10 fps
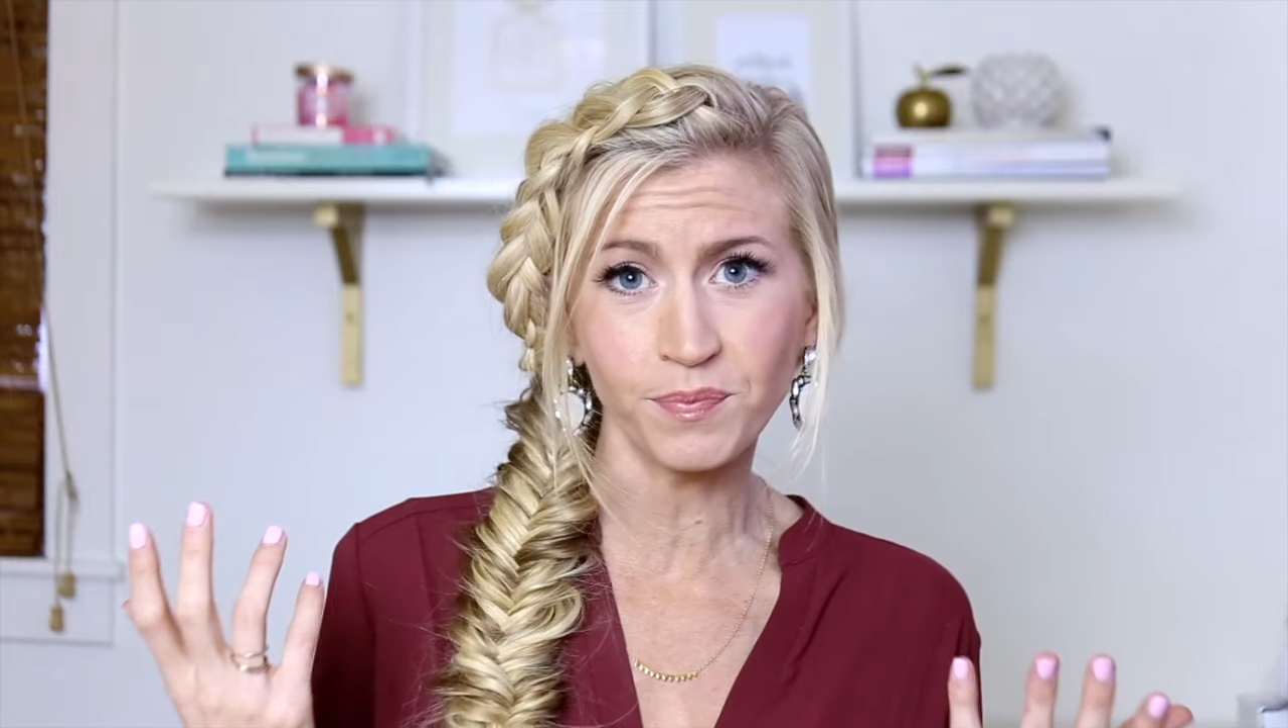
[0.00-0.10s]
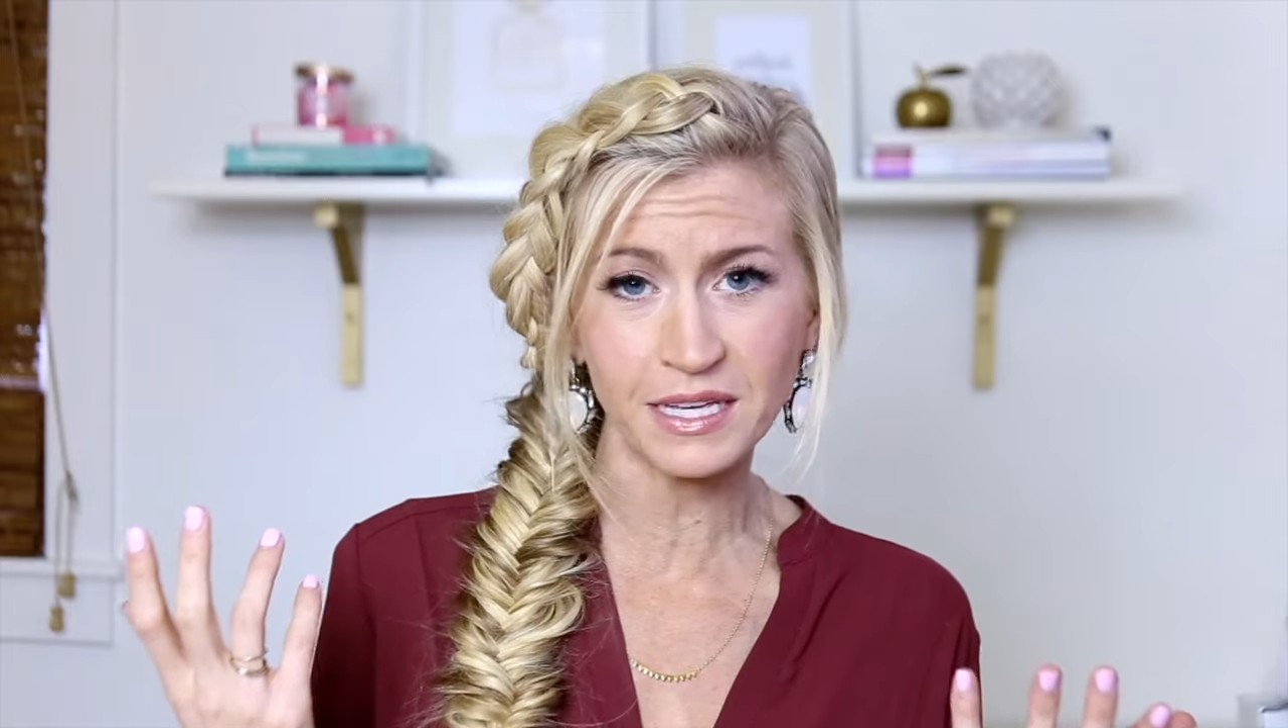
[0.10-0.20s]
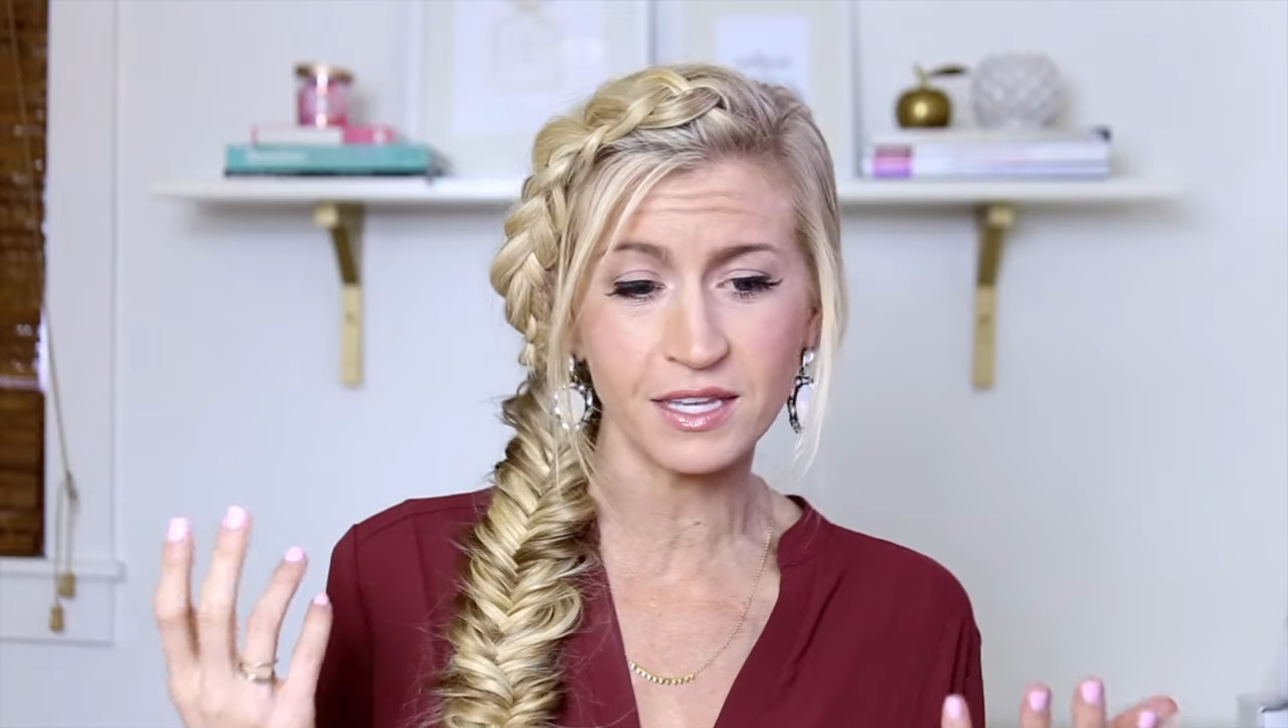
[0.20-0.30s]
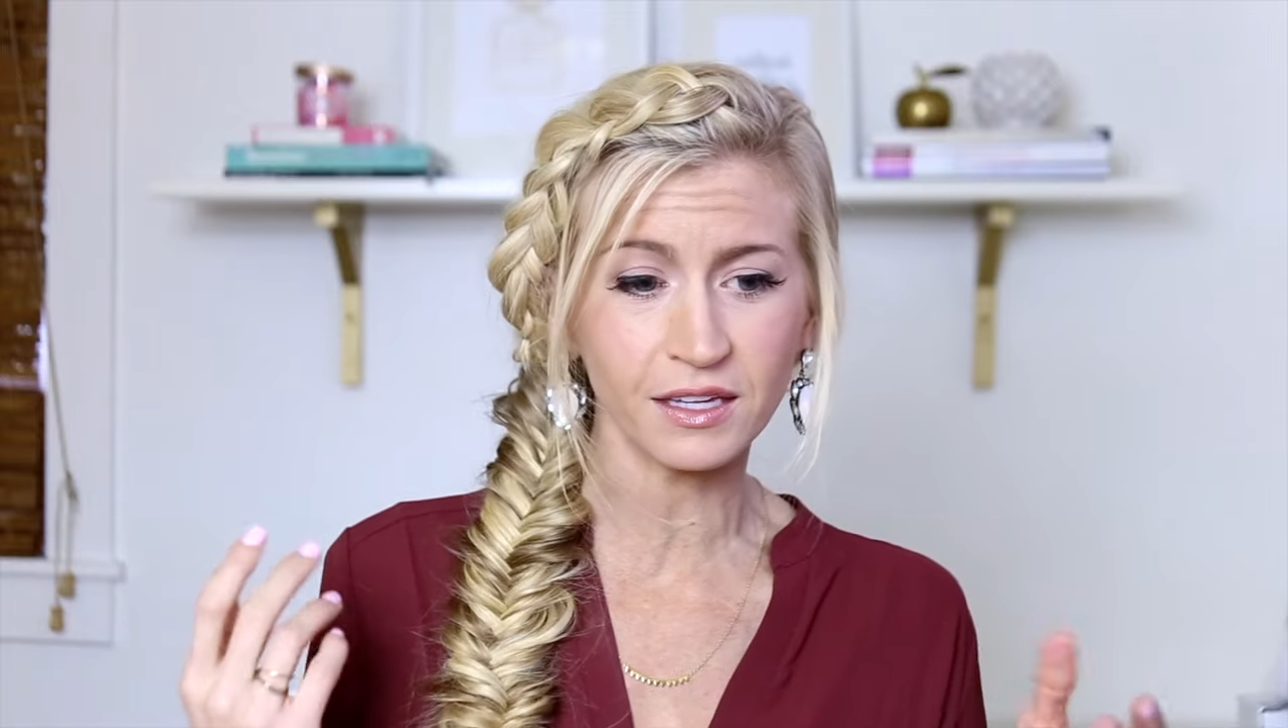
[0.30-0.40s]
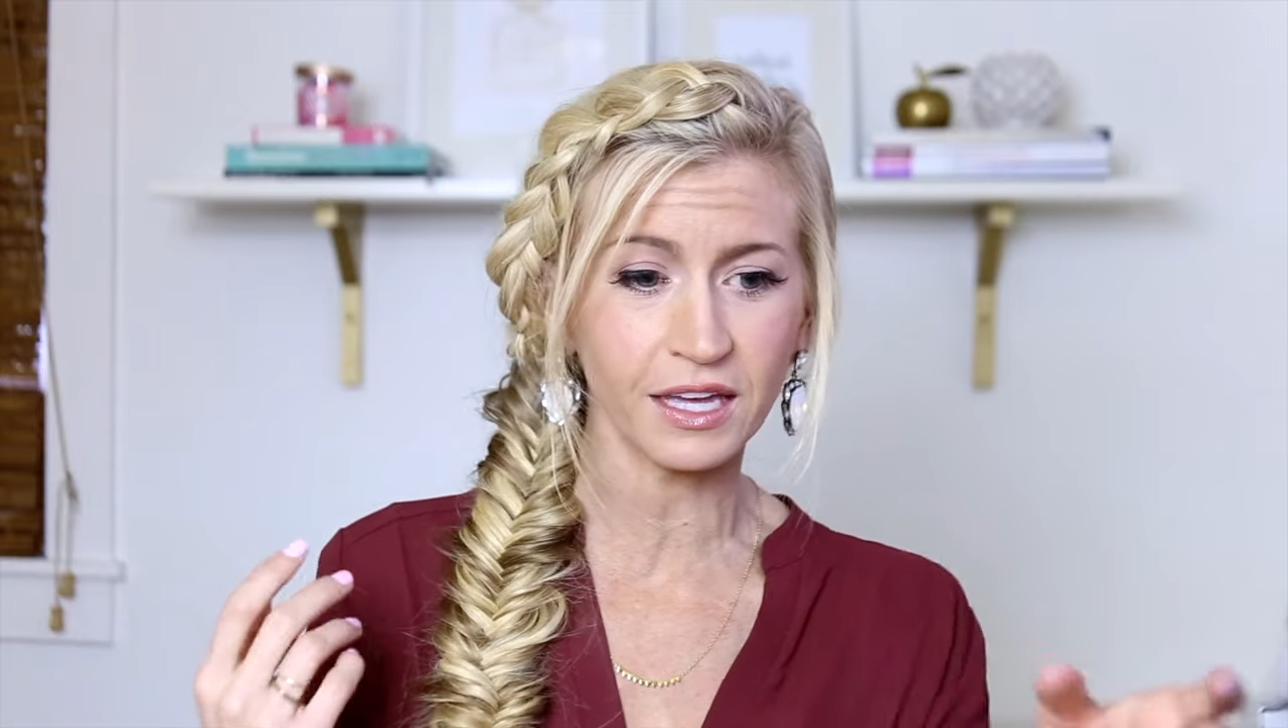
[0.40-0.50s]

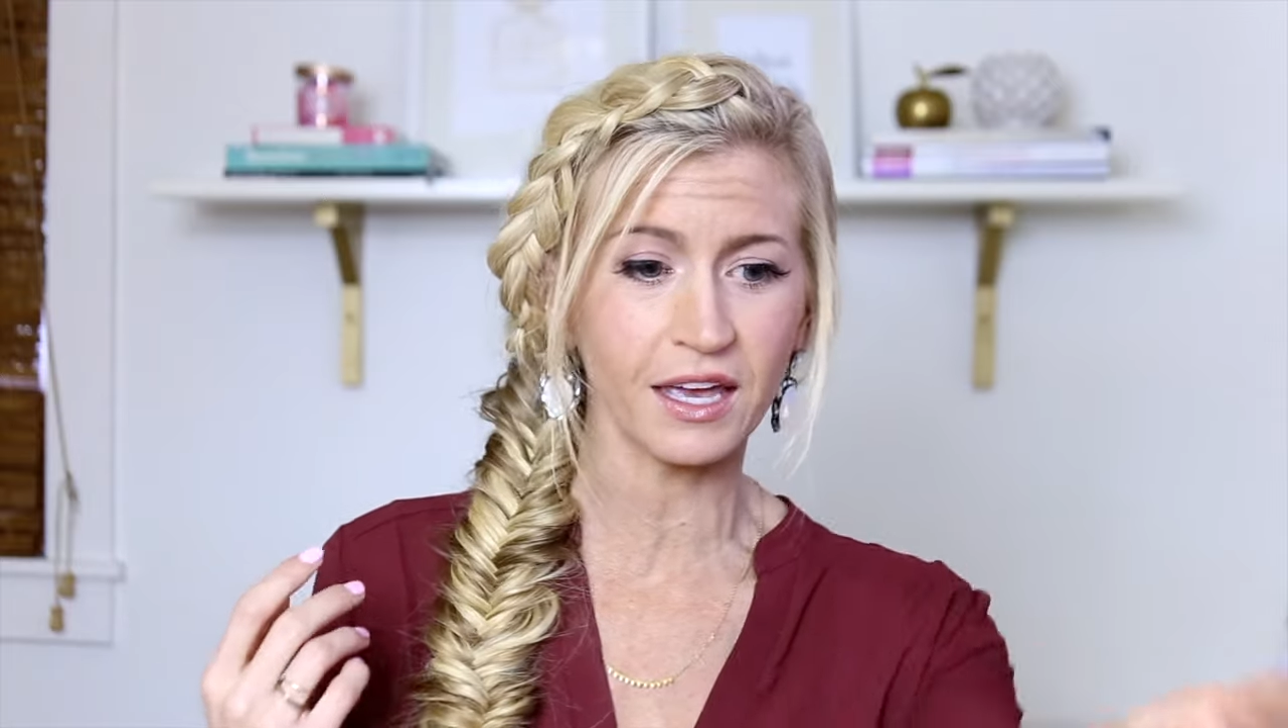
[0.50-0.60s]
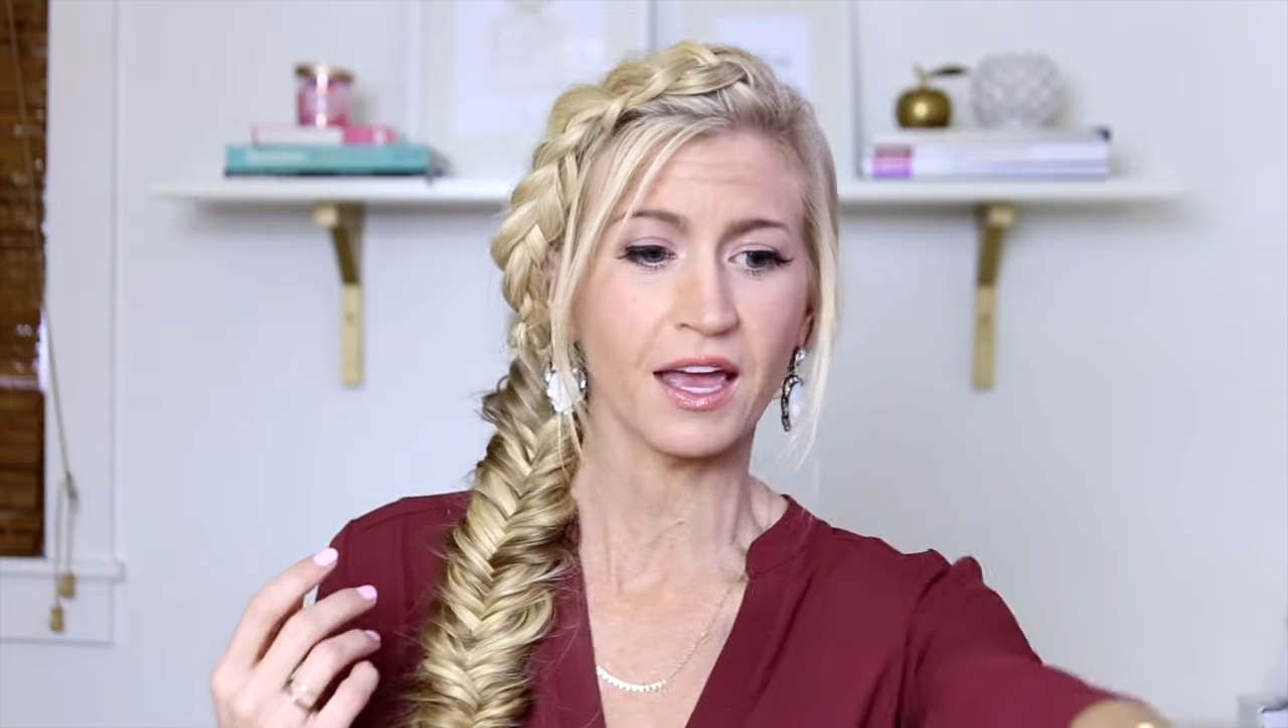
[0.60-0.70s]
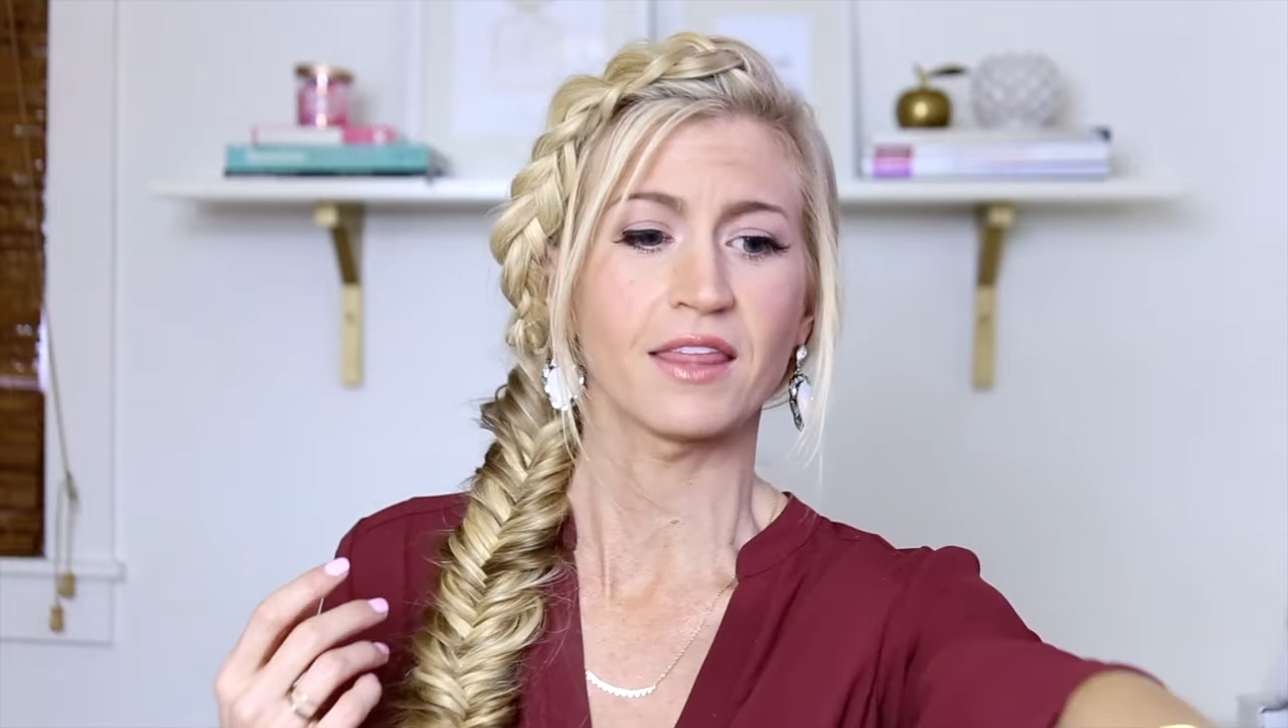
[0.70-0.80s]
basically.